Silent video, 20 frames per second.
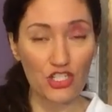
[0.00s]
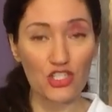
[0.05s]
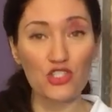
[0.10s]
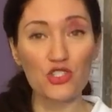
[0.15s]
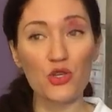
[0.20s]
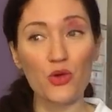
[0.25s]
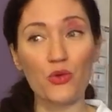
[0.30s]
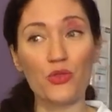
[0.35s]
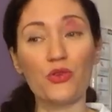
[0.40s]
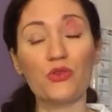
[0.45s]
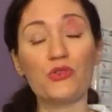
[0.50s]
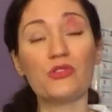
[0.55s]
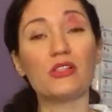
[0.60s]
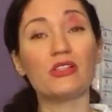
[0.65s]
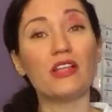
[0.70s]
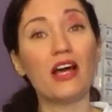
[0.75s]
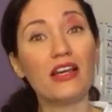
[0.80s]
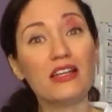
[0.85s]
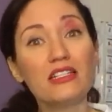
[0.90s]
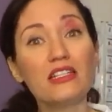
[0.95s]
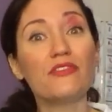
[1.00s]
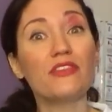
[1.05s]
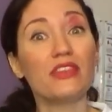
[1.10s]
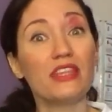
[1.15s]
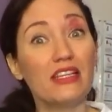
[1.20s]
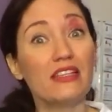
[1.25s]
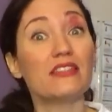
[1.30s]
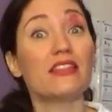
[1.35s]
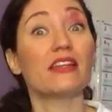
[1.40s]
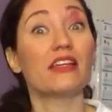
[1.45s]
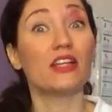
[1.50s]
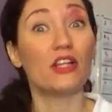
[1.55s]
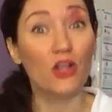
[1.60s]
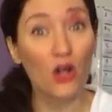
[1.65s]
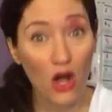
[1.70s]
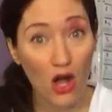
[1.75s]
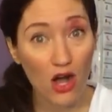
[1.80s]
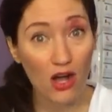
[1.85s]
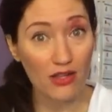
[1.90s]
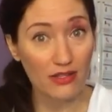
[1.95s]
So there's a lot of different things that can
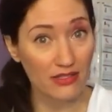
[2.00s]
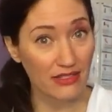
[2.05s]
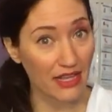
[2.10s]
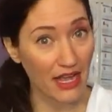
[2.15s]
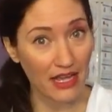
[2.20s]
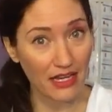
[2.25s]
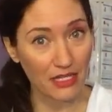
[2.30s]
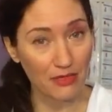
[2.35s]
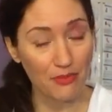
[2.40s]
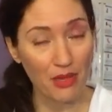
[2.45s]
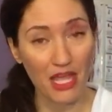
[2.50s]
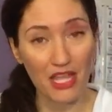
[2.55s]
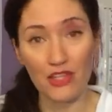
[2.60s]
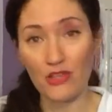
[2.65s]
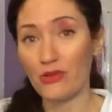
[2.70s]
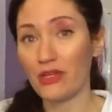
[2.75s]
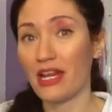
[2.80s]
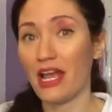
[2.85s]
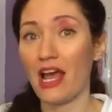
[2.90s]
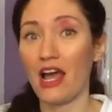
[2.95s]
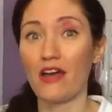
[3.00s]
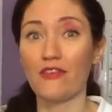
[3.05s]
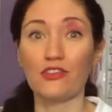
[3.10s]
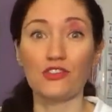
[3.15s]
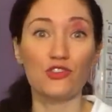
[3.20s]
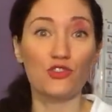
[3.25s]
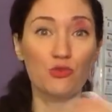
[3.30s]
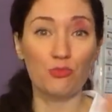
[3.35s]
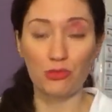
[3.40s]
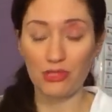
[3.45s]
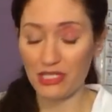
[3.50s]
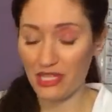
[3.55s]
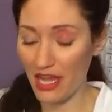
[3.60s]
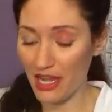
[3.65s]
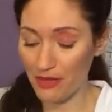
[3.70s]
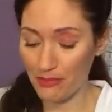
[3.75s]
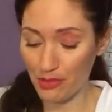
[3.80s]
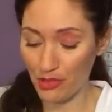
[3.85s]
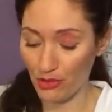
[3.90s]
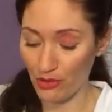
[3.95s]
cause sciatic pain. You can have a super
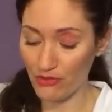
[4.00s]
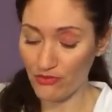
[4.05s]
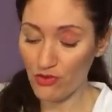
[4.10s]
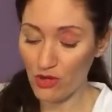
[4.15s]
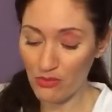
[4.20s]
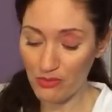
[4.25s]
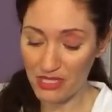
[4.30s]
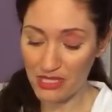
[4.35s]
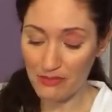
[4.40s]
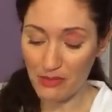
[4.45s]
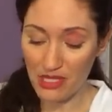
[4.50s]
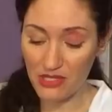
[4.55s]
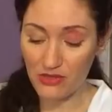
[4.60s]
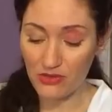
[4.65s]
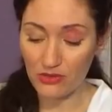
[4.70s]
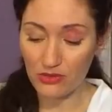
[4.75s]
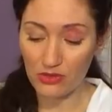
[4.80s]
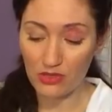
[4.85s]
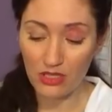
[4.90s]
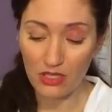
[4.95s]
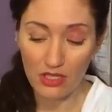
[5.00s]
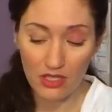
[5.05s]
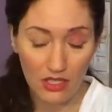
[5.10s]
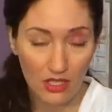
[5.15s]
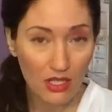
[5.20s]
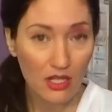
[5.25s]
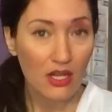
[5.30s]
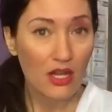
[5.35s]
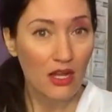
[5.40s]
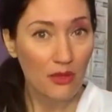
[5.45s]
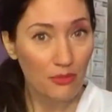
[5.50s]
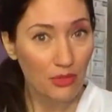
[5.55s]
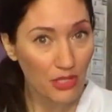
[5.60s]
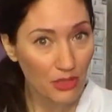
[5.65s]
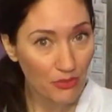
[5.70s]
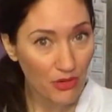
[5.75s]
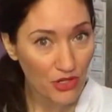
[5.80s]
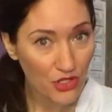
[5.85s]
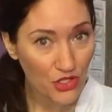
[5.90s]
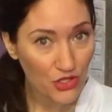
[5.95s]
tight piriformis muscle putting
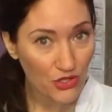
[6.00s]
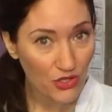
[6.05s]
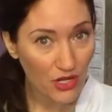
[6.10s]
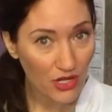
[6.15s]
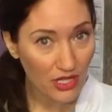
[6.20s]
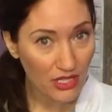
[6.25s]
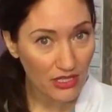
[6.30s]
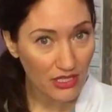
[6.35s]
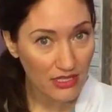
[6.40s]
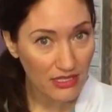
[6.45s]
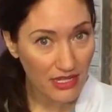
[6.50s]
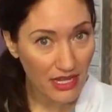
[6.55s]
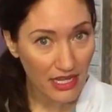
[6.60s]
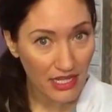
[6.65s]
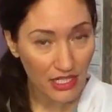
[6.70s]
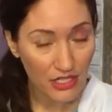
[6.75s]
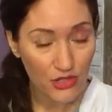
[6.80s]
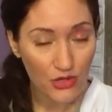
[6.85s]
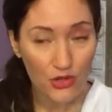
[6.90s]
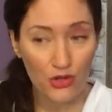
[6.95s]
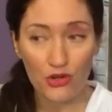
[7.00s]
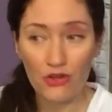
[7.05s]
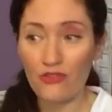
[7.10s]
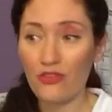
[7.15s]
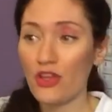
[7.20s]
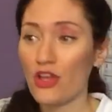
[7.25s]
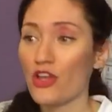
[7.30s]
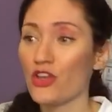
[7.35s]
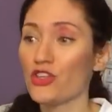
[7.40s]
pressure on the sciatic nerve.